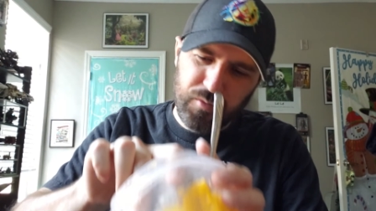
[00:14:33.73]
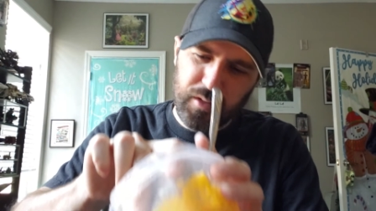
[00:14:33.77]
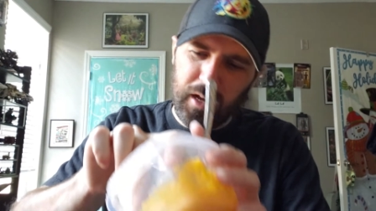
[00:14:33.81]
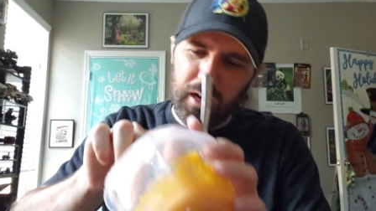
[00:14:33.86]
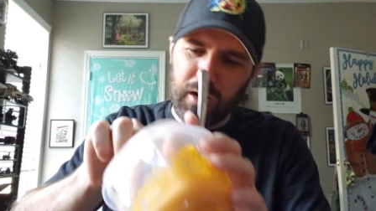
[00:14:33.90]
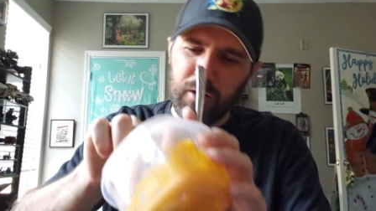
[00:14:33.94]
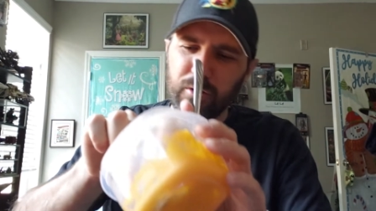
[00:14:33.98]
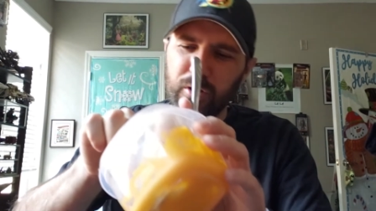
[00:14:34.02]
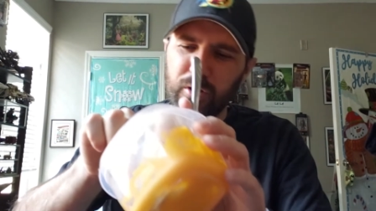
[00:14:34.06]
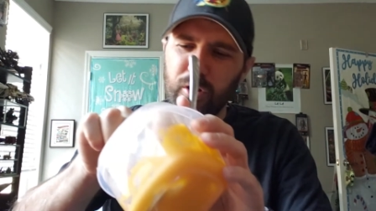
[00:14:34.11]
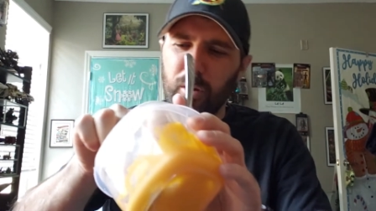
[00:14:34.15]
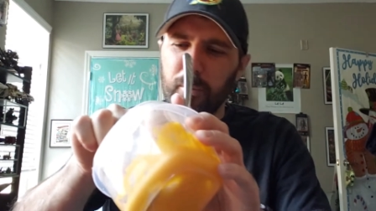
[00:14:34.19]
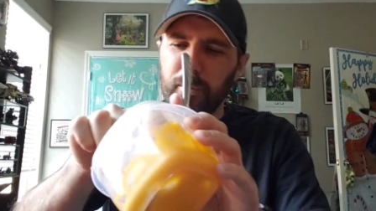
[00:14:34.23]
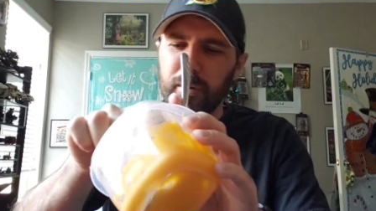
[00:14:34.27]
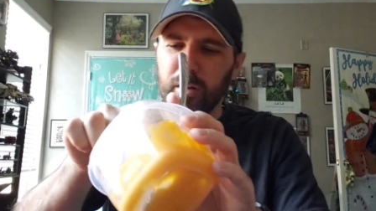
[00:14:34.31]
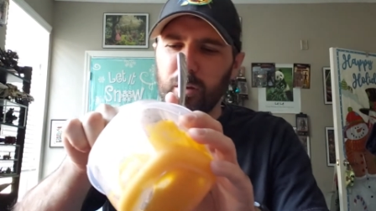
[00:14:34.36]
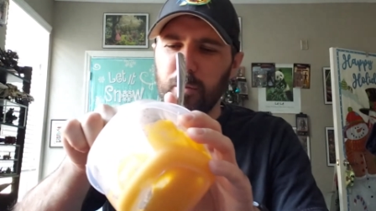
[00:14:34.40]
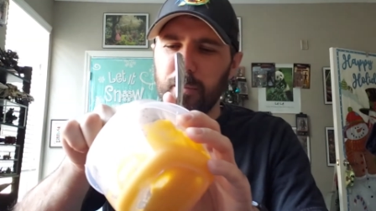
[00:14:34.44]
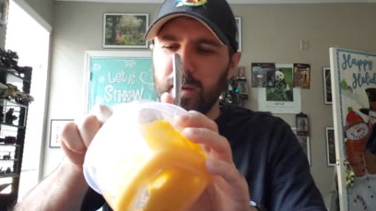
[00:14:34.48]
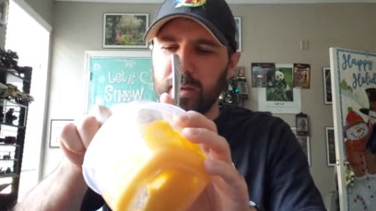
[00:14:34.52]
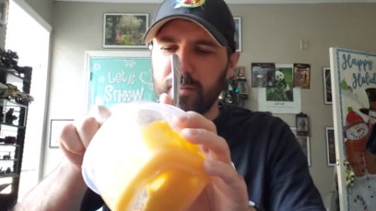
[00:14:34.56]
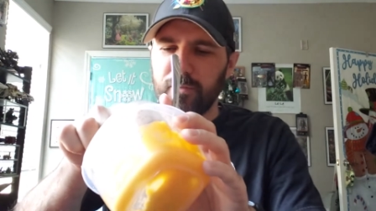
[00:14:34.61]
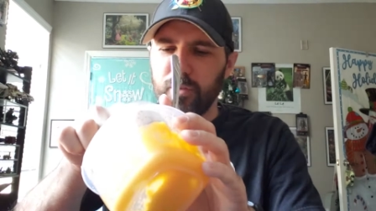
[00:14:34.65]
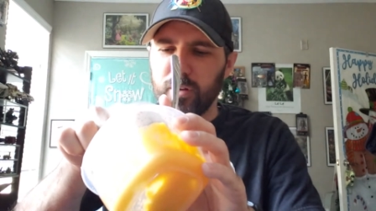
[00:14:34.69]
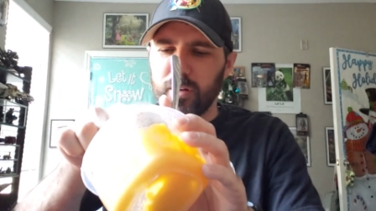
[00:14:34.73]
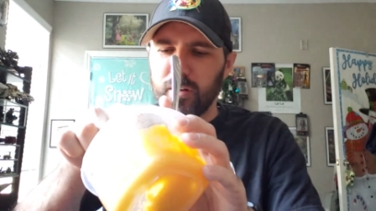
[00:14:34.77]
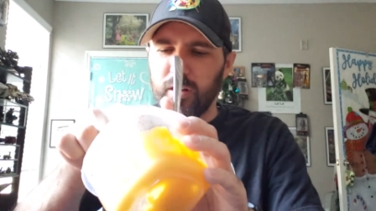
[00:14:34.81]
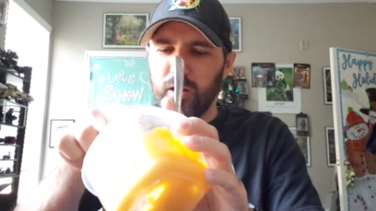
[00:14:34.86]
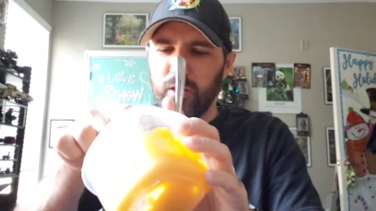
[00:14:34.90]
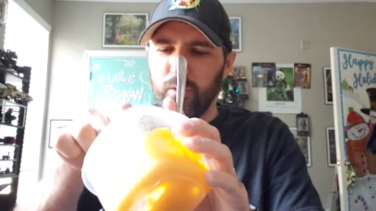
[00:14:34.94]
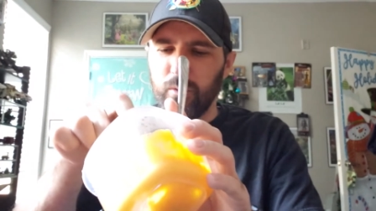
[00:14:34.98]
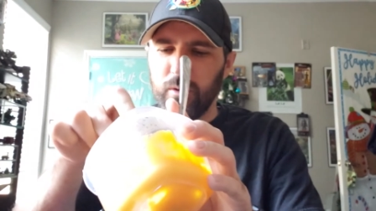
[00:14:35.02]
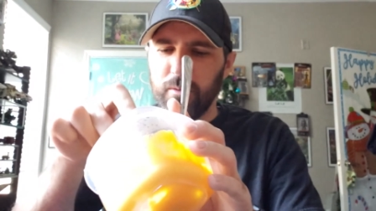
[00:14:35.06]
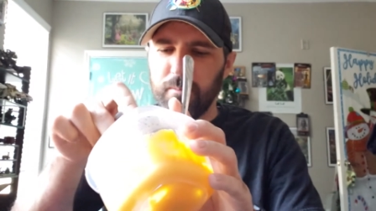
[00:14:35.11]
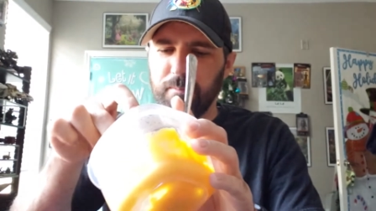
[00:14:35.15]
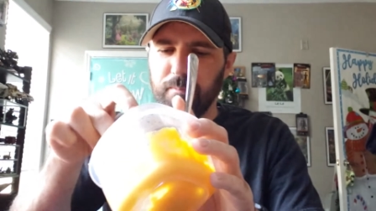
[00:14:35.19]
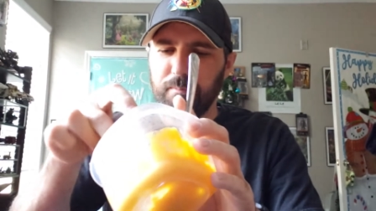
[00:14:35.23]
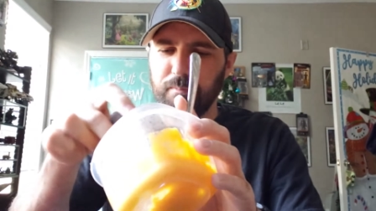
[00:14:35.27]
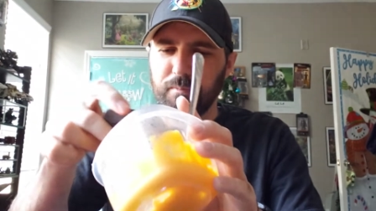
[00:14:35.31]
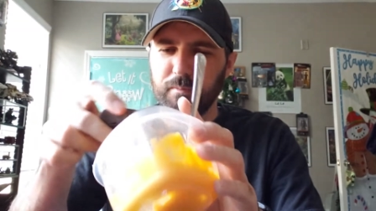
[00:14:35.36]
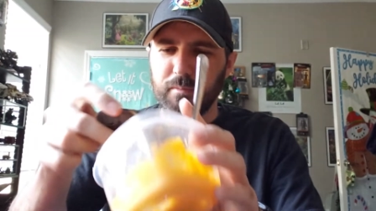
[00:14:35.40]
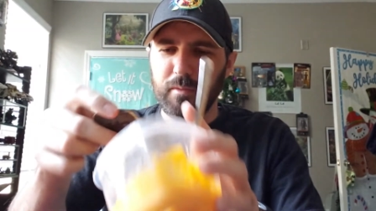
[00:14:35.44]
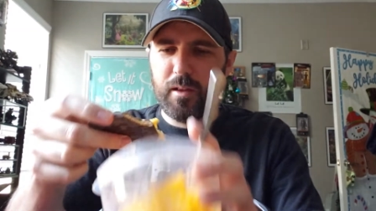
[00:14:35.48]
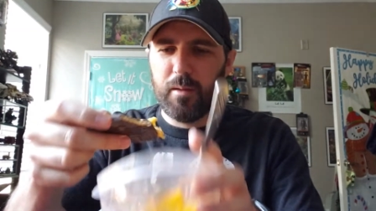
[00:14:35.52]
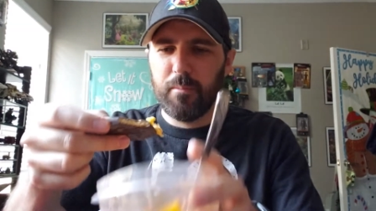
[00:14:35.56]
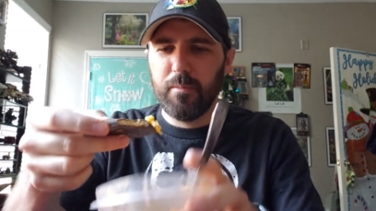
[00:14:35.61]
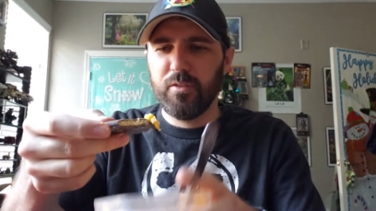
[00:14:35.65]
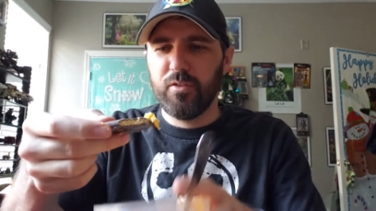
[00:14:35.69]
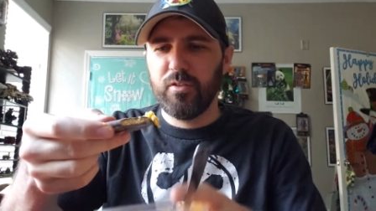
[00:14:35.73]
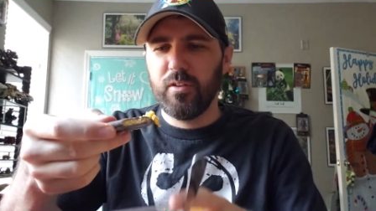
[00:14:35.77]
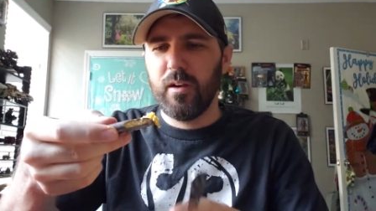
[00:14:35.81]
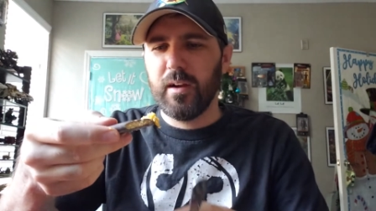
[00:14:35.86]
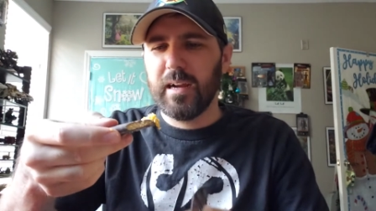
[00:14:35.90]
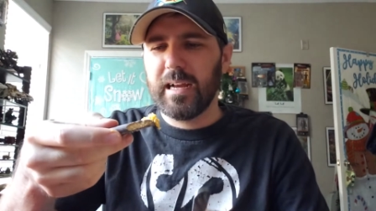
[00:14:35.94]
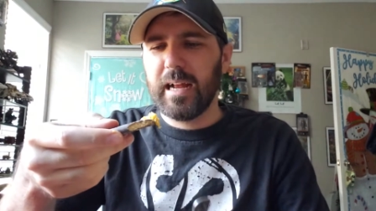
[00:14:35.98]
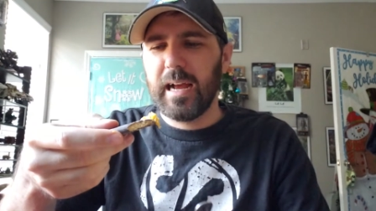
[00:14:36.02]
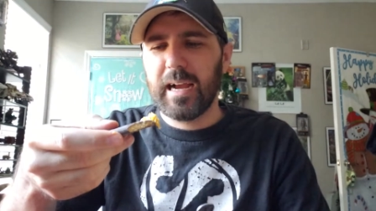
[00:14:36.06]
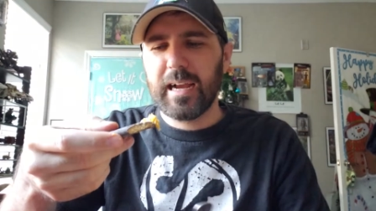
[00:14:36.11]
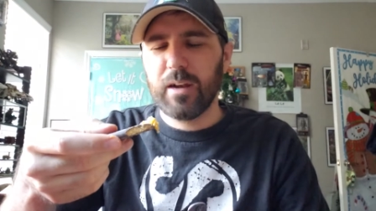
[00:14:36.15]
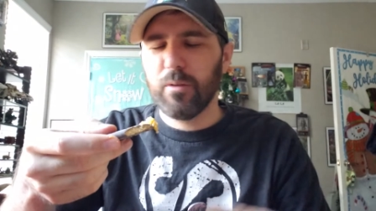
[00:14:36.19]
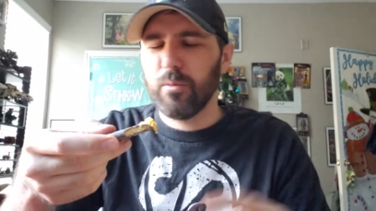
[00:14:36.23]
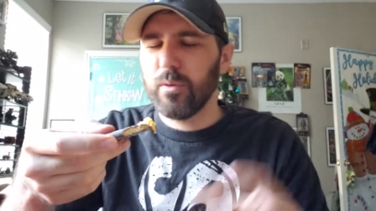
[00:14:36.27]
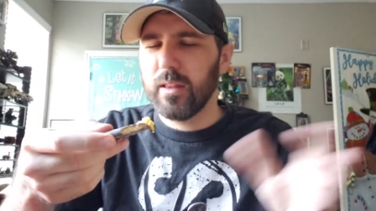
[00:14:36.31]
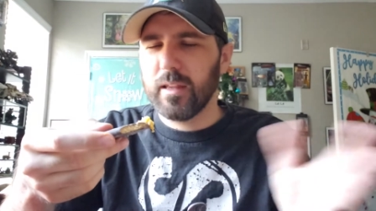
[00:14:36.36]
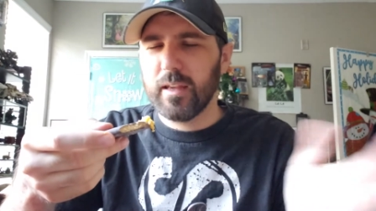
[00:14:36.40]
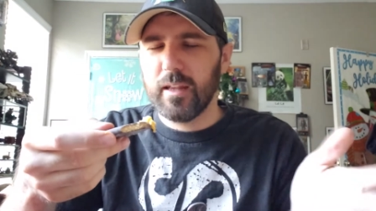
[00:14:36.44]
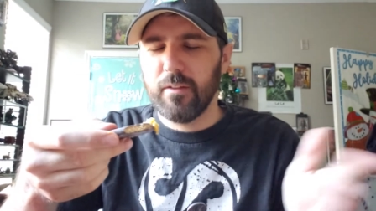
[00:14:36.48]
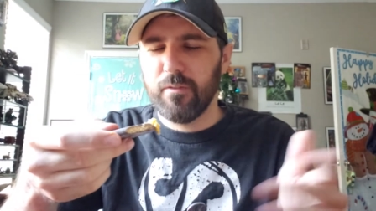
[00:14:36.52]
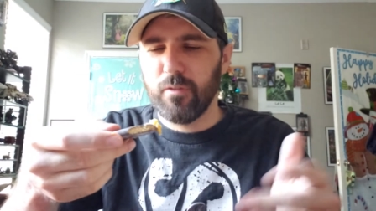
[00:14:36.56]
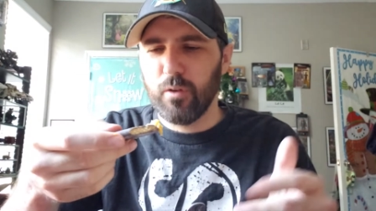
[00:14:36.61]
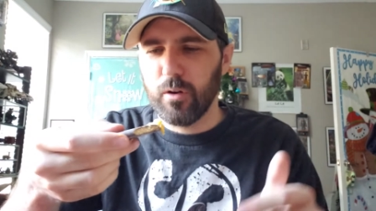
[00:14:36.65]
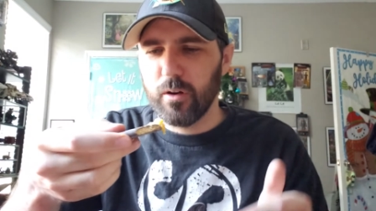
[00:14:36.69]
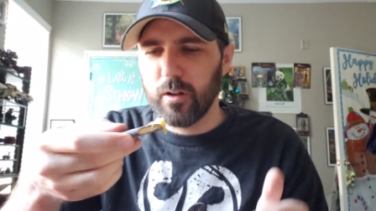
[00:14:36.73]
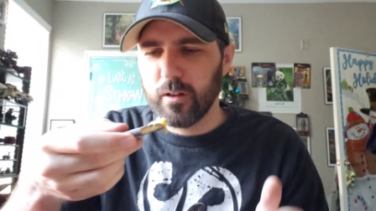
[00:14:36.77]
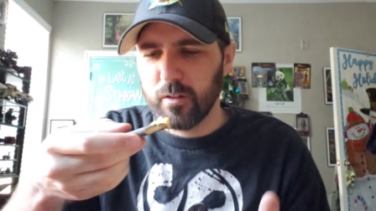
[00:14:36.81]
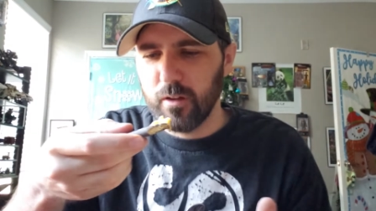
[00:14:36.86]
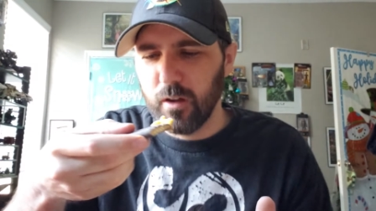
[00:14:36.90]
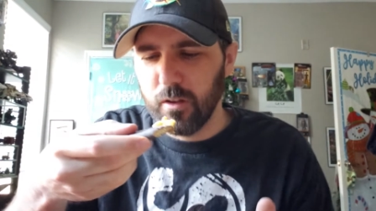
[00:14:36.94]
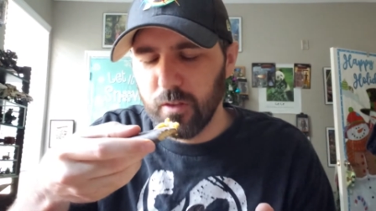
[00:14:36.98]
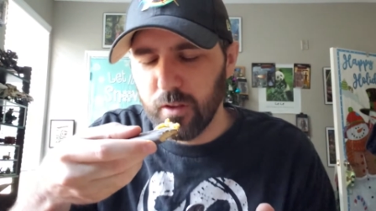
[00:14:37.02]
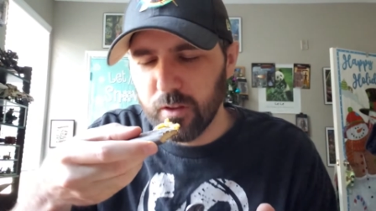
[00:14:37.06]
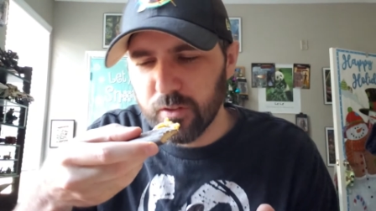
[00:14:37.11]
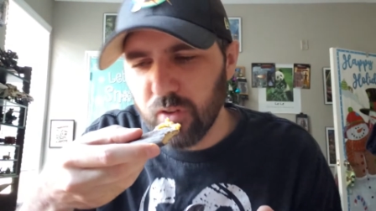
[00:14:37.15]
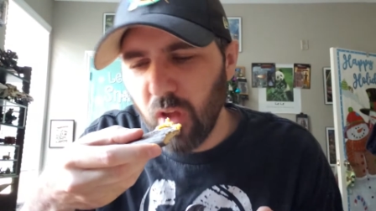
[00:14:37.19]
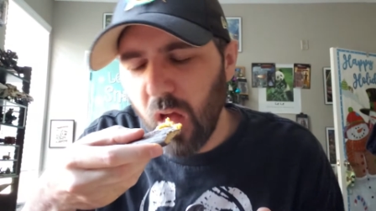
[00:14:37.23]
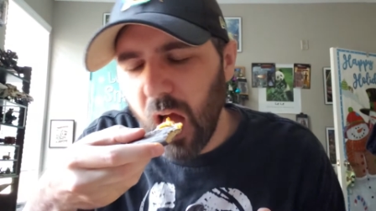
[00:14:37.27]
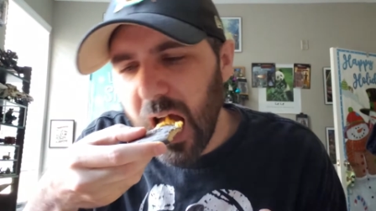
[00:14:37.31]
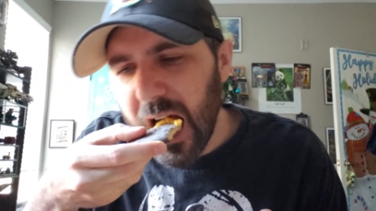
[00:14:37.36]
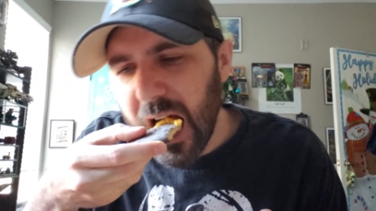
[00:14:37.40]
I don't know. I'm going to go back for another one. I'm going to see. I got to really get a verdict on this.